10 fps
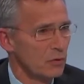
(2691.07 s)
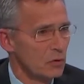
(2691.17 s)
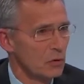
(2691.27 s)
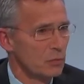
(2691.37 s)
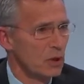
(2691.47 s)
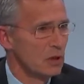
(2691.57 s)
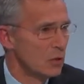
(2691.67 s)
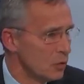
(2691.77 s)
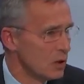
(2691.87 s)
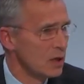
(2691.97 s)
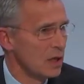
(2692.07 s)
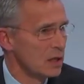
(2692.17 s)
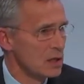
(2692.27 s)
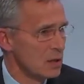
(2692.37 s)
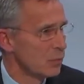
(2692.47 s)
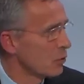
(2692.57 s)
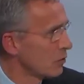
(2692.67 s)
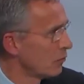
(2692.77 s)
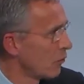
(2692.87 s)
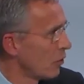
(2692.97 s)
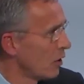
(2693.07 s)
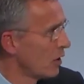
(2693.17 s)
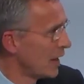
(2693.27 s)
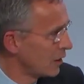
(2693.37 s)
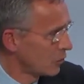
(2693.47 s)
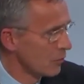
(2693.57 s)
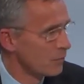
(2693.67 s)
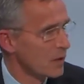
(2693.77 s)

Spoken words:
for the European Union, and it's important for NATO.